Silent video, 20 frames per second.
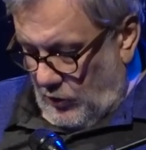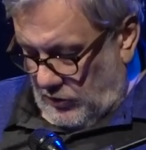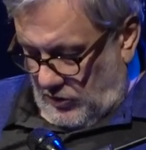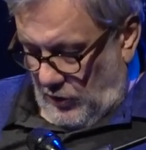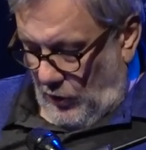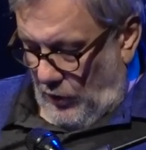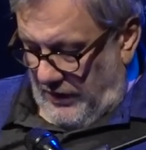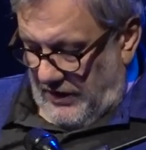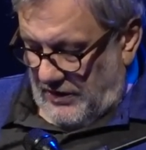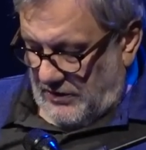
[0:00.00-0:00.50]

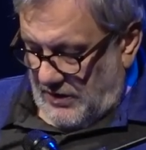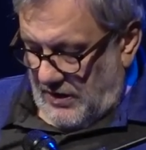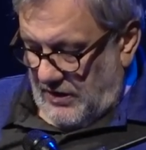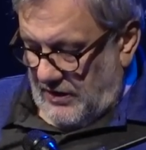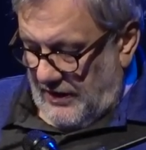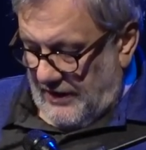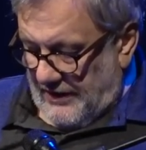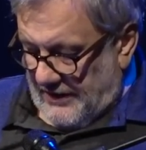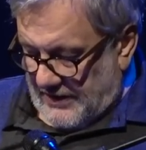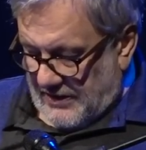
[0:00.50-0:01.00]

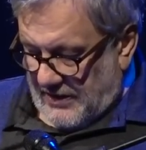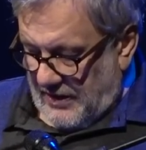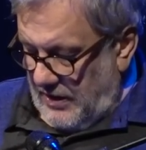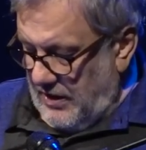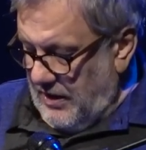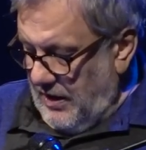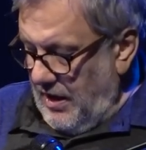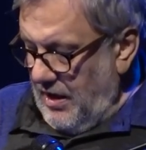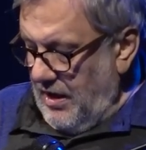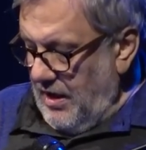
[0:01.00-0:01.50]
authority is
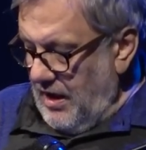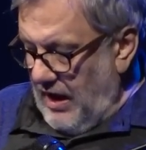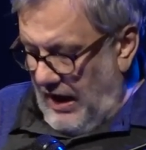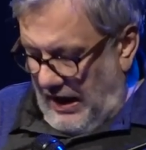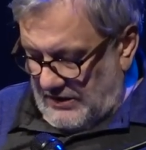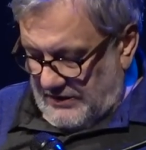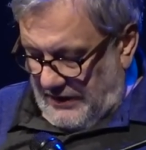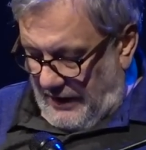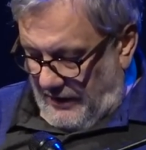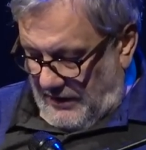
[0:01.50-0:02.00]
the
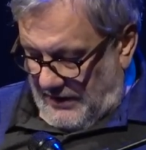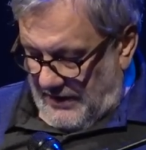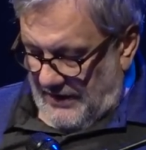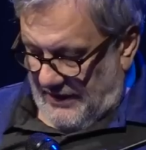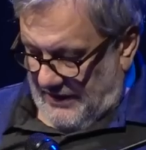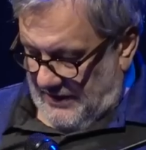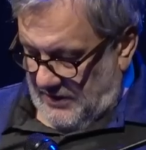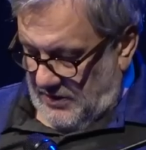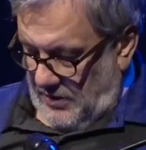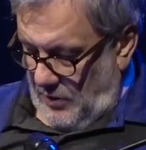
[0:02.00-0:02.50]

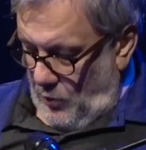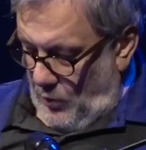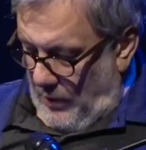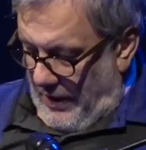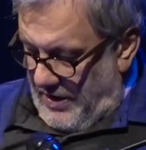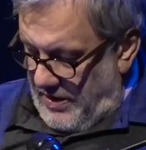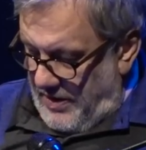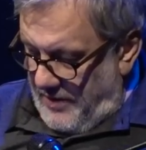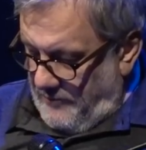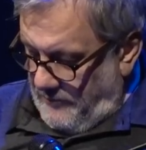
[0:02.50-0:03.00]
anarchist
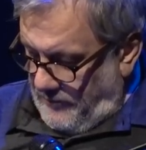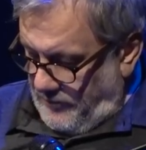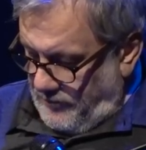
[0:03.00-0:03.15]
way.